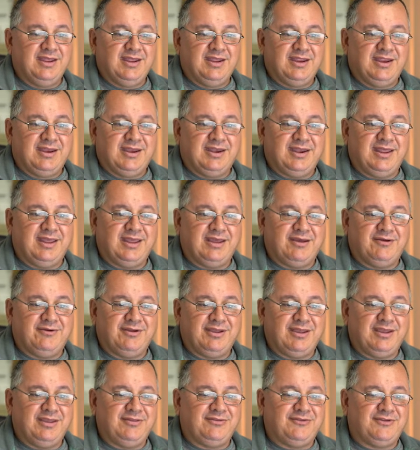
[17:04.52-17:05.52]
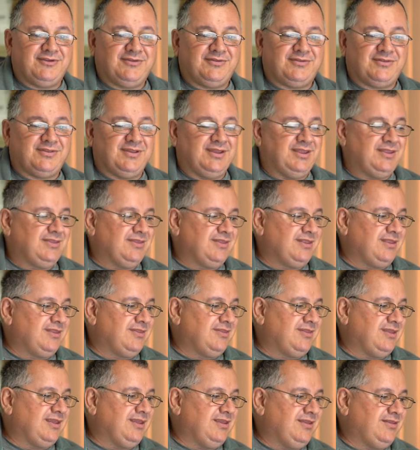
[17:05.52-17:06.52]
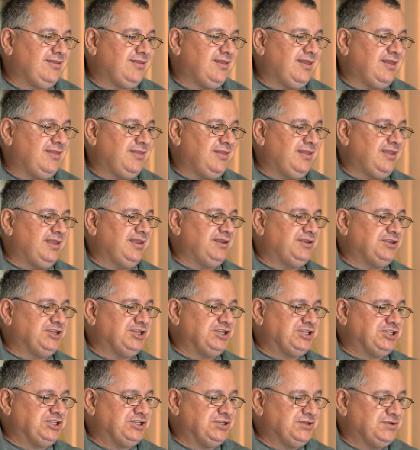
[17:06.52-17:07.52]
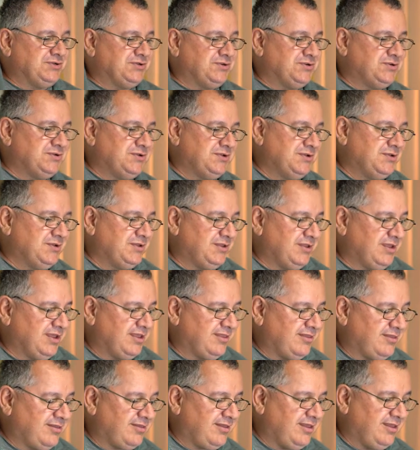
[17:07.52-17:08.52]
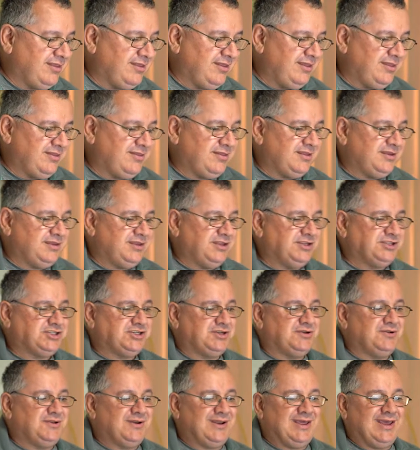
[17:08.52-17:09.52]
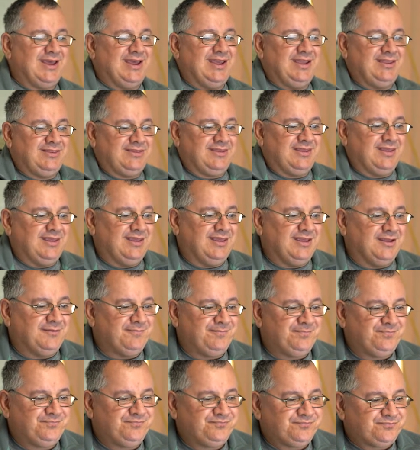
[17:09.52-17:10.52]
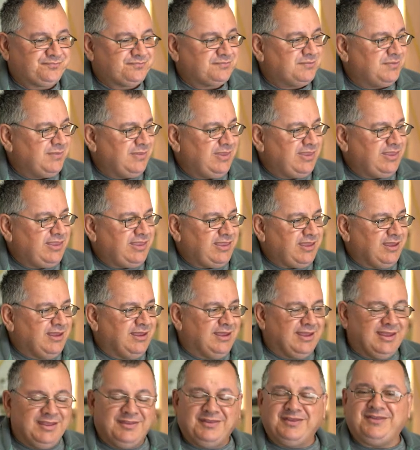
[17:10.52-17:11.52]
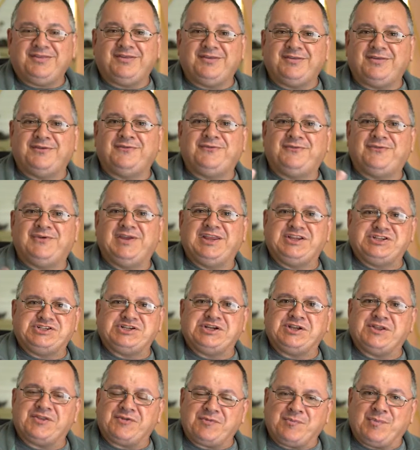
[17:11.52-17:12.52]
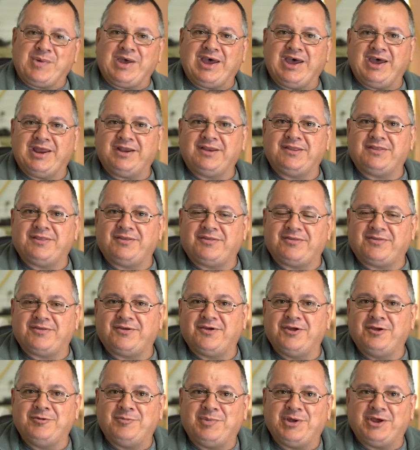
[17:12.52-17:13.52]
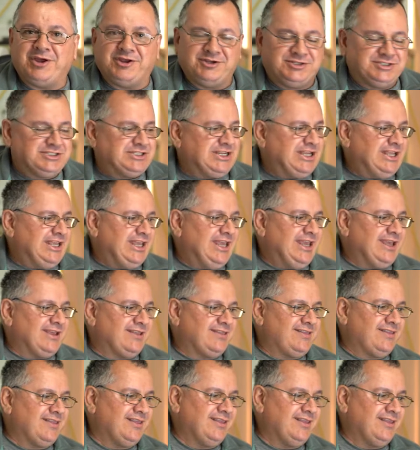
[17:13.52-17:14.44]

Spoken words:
Now, interesting, these are the additional, you can see these additional 8 here. This is a feature that's part of the Cerbo GX.